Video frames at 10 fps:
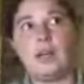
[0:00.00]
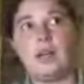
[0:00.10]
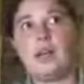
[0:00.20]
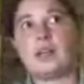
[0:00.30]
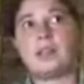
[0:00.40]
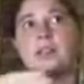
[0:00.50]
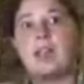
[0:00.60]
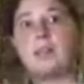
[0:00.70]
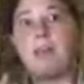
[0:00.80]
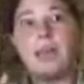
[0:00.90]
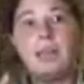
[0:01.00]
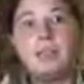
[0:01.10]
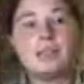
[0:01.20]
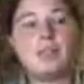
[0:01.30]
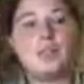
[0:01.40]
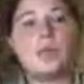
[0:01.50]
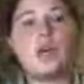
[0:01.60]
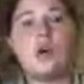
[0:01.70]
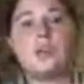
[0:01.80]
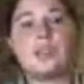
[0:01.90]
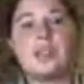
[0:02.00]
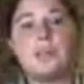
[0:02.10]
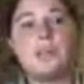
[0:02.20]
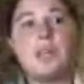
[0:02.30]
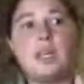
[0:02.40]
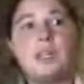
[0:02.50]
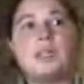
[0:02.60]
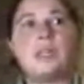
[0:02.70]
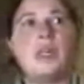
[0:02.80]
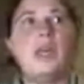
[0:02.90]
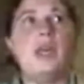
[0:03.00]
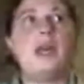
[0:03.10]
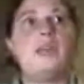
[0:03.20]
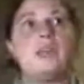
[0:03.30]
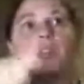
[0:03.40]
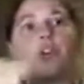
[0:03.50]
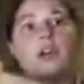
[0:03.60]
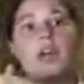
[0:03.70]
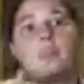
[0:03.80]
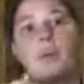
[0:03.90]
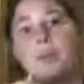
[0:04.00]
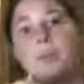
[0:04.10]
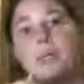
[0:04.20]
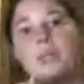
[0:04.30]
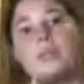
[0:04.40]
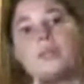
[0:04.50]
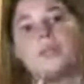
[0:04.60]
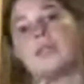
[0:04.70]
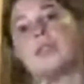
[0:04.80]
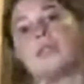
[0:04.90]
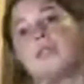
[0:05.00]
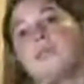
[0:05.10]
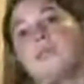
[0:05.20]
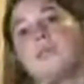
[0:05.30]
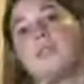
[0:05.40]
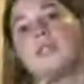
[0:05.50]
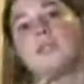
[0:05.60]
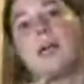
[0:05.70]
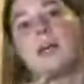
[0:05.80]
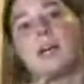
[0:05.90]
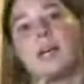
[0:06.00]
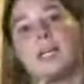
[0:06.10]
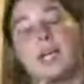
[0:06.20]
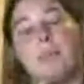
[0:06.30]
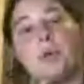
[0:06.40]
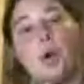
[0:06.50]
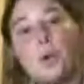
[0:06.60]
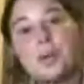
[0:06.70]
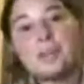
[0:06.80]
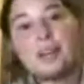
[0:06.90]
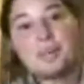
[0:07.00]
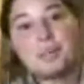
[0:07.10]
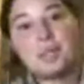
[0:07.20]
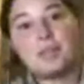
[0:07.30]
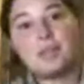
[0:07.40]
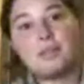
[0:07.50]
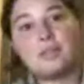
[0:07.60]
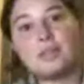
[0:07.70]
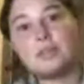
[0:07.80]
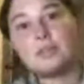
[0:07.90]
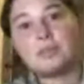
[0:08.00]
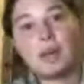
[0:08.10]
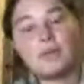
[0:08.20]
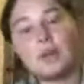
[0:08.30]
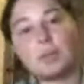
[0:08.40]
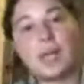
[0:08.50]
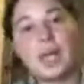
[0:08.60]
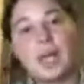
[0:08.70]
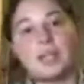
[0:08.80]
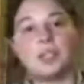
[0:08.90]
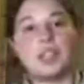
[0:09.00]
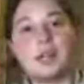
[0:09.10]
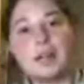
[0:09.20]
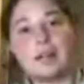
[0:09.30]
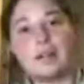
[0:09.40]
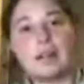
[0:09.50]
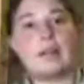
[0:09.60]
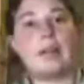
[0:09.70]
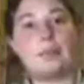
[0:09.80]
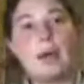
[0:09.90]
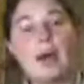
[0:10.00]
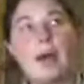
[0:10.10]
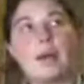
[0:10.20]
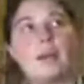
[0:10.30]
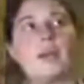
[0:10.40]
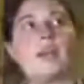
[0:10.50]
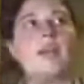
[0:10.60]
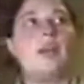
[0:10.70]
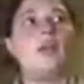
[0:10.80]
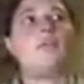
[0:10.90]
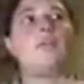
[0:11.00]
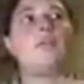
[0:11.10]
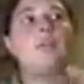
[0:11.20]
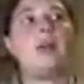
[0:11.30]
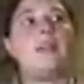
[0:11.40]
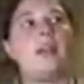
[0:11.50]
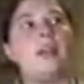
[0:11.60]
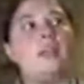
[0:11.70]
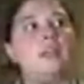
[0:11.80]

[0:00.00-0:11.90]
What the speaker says: at the same pace, doing all the same things. And then Shock had puppies. So then Smack kind of kept going up the 5-year plan, and Shock kind of got held back. And then